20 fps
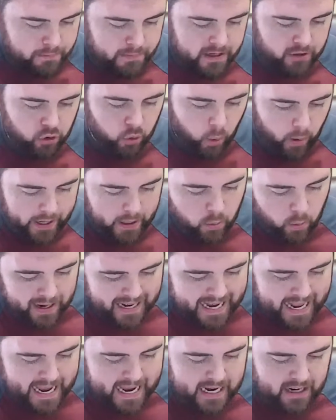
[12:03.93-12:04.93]
me
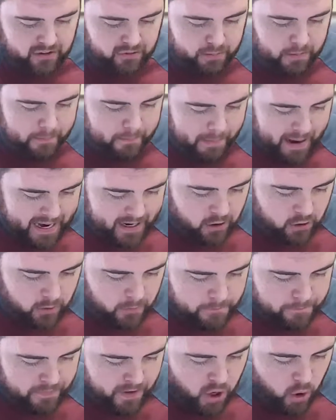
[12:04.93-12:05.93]
21 days, but
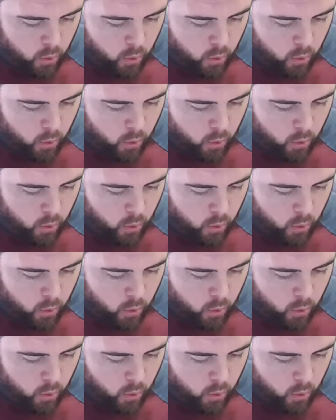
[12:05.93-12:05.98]
Michael,